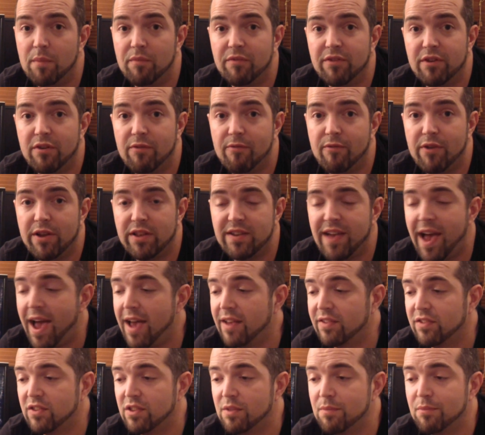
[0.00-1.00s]
Feel free to
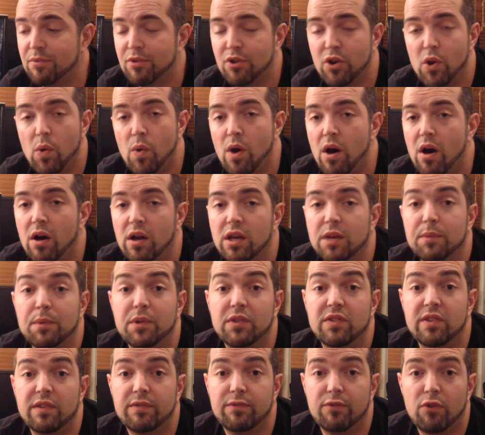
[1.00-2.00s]
ask them through our
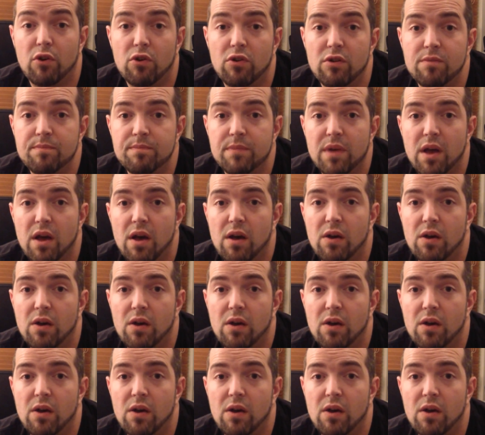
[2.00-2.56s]
community forum